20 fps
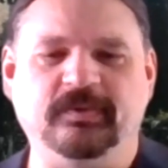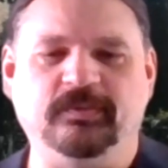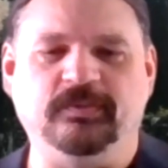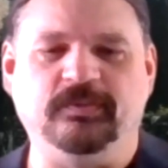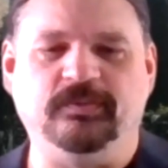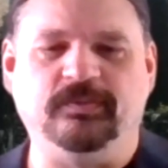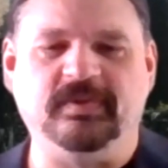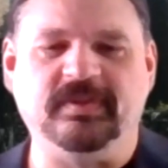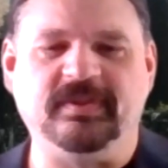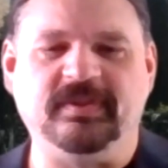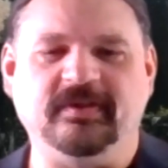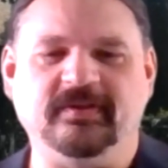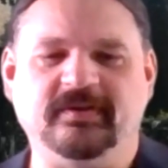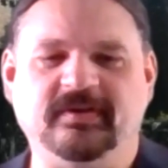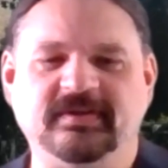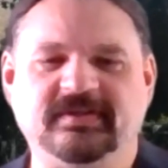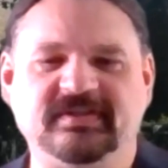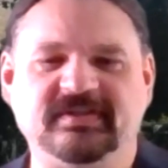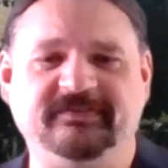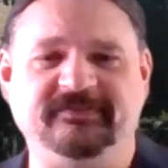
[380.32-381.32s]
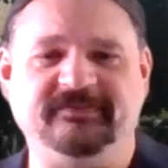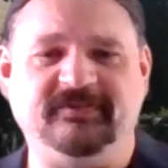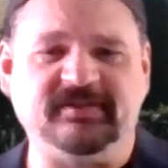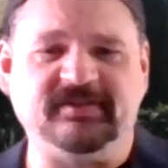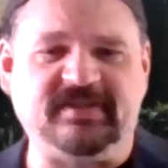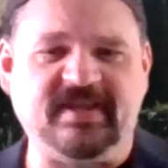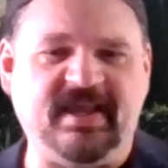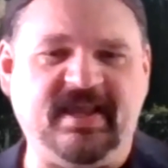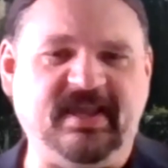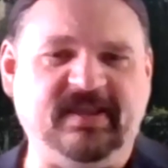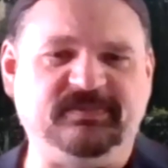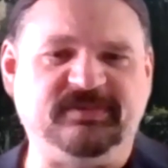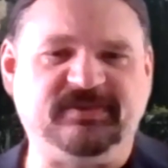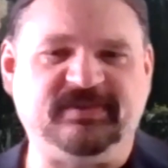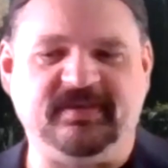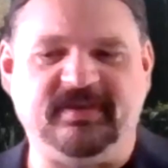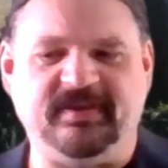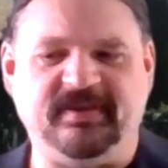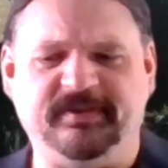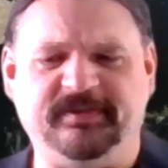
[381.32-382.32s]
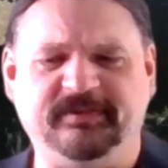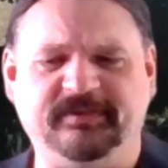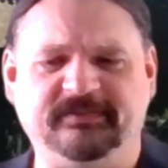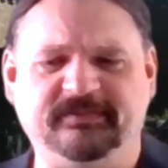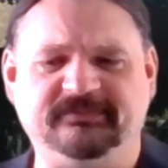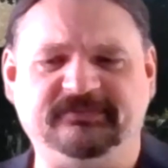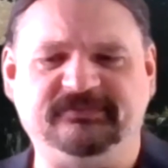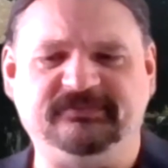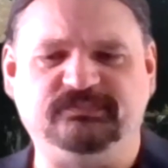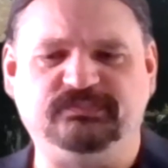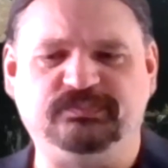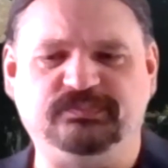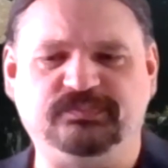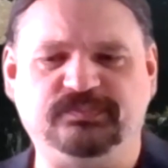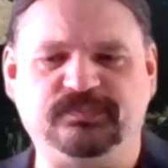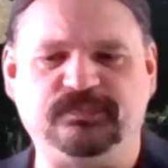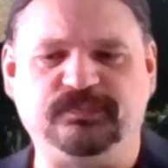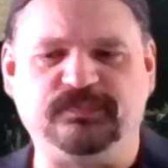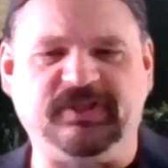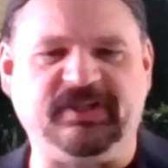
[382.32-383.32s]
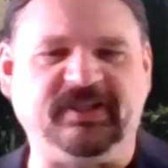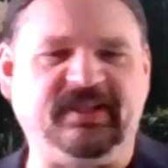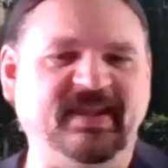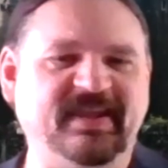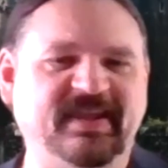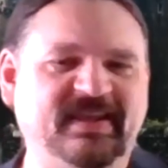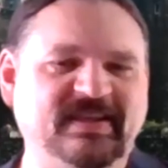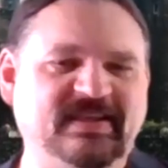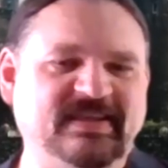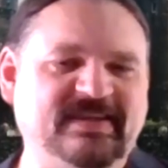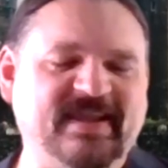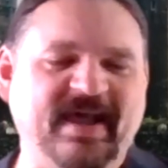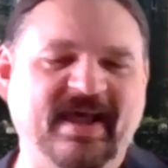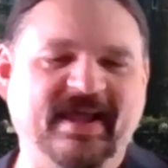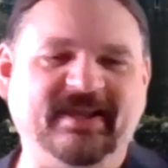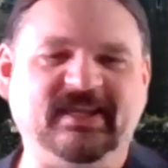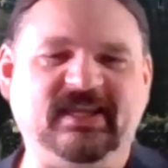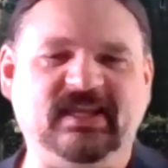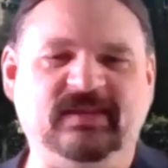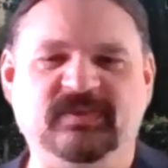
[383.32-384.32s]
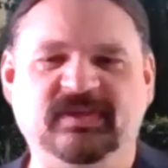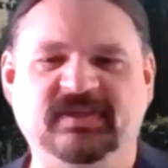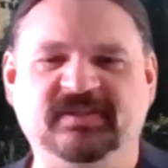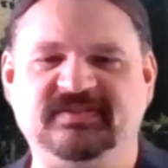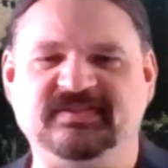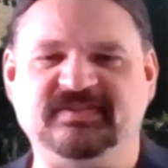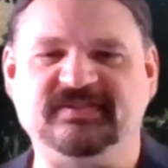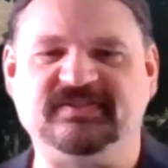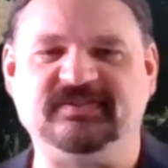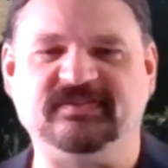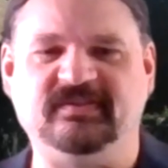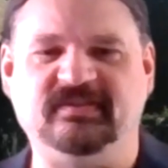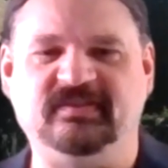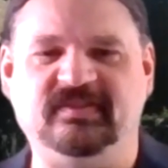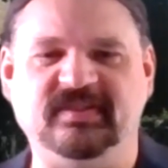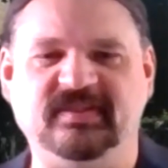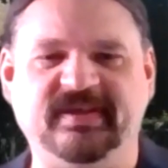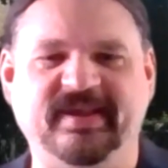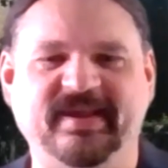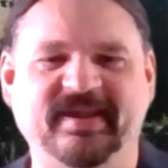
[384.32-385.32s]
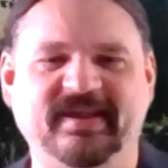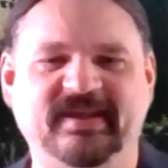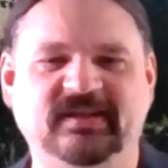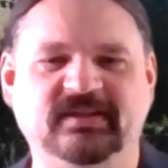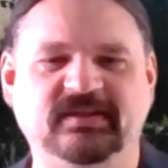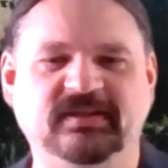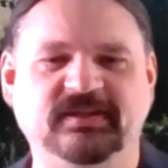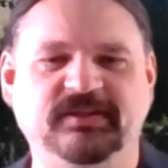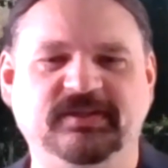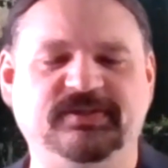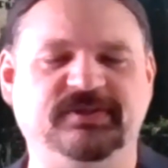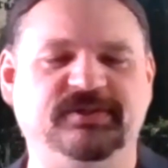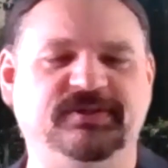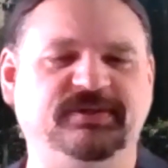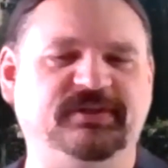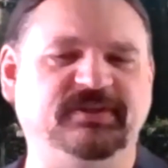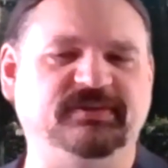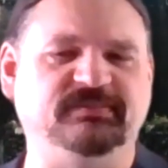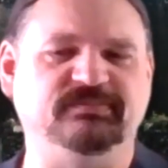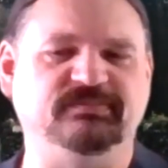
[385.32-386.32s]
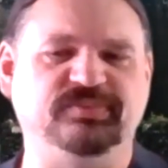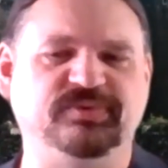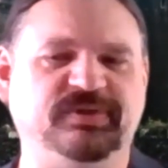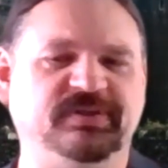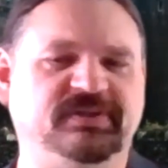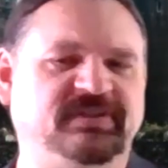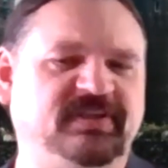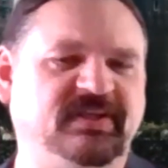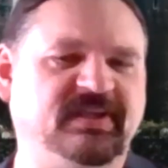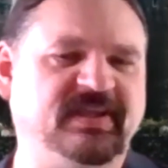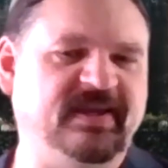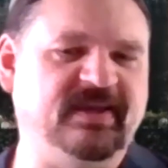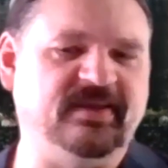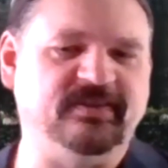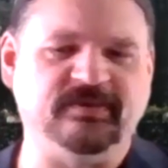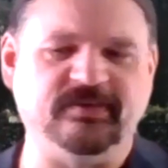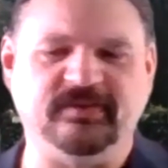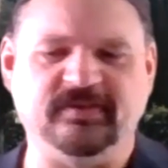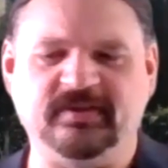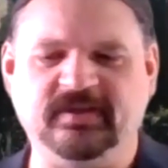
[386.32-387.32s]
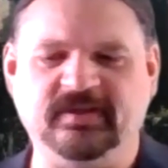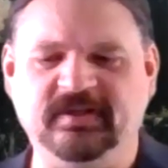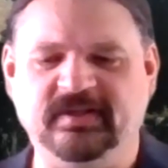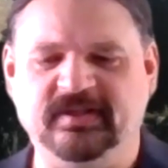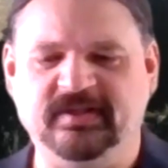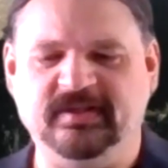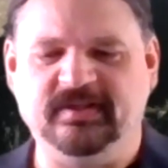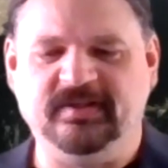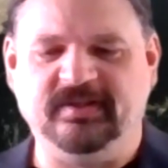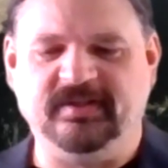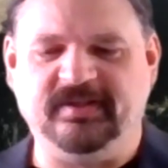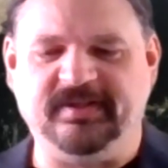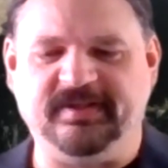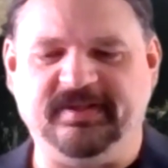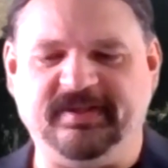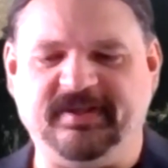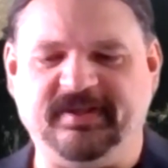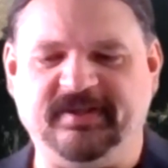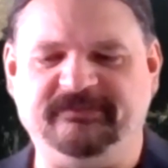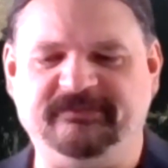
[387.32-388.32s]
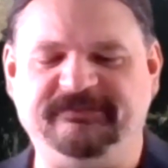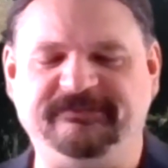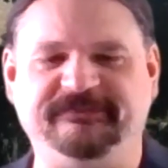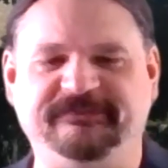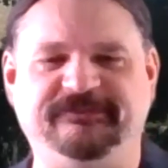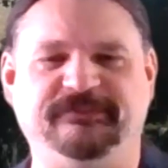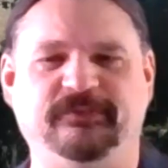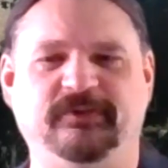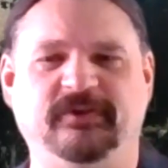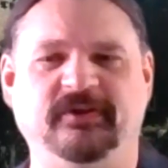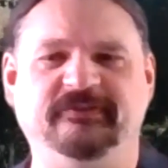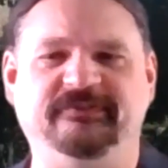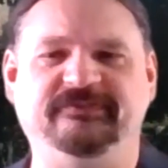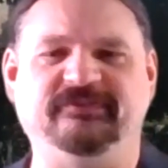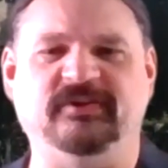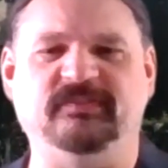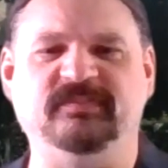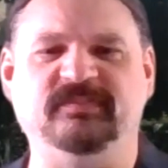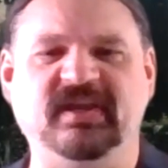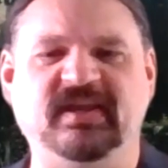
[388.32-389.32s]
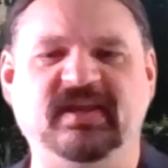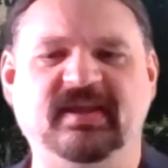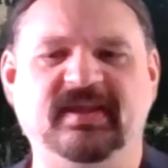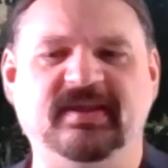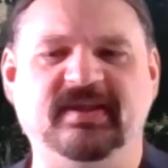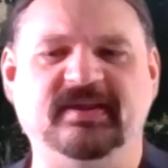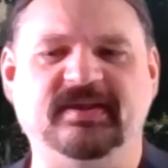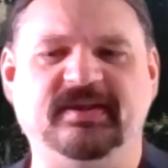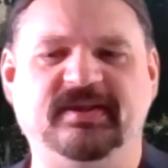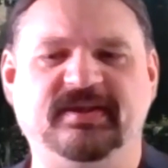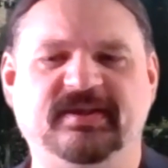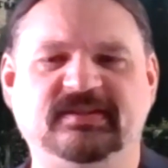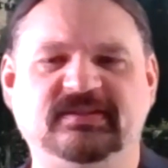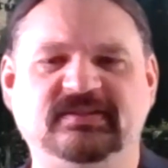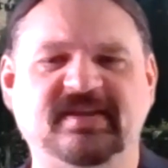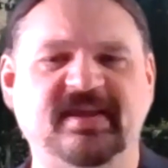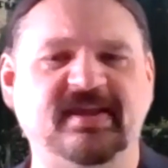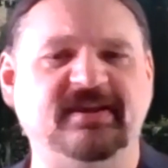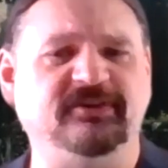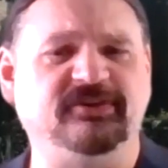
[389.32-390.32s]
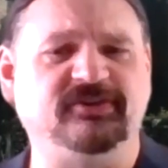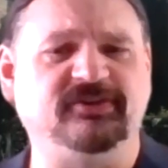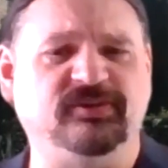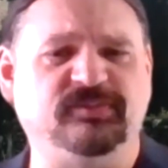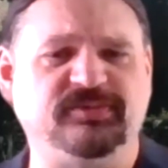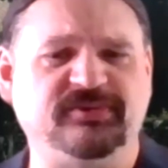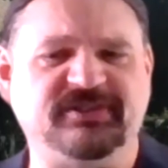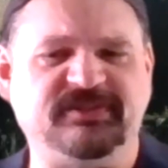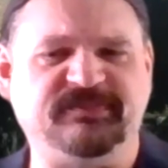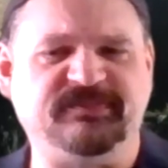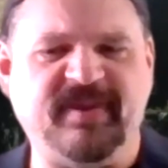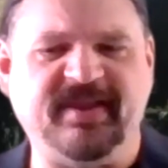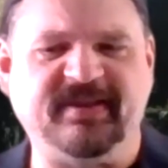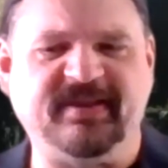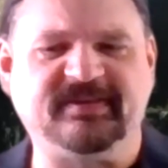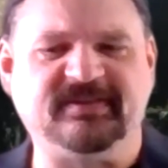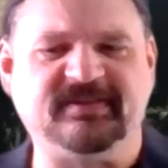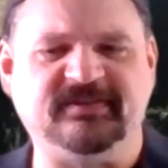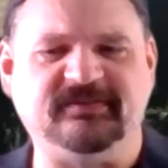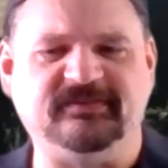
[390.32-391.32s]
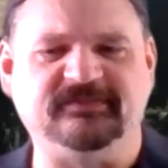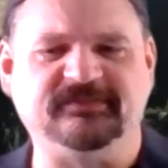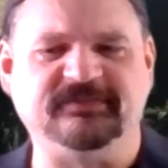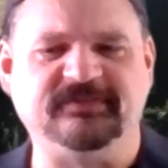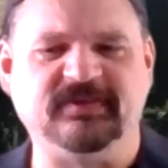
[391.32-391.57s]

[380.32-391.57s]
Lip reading: there are different types of plan documents that you could put together. From a technical perspective,